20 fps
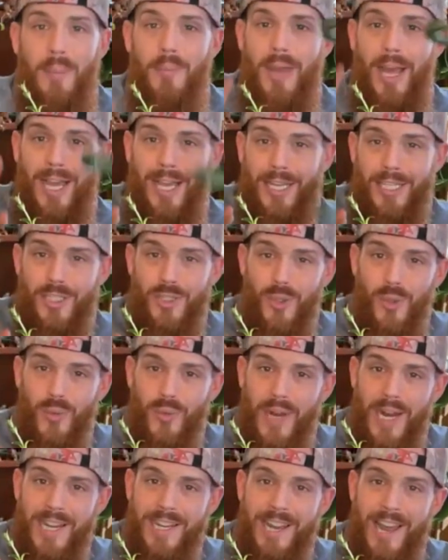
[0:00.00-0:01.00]
I'm not gonna do
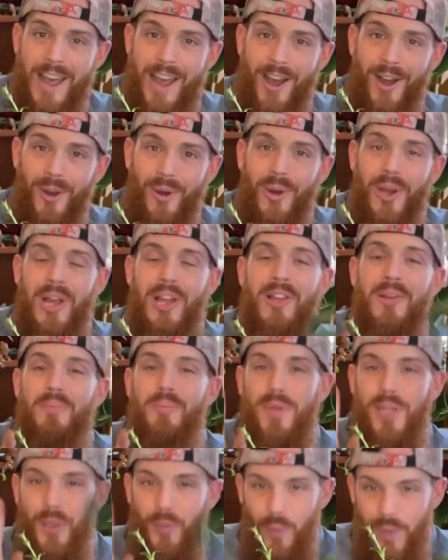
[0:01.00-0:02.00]
it right now,
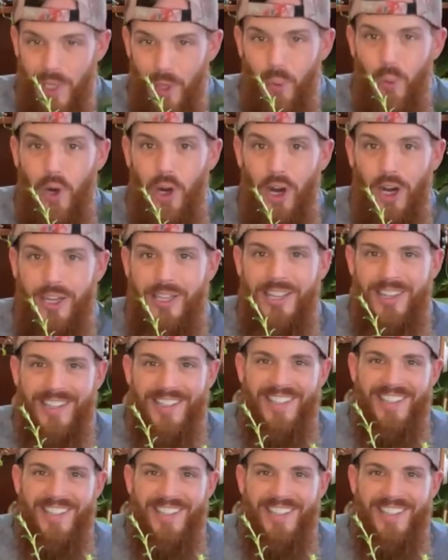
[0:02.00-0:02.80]
but it will work.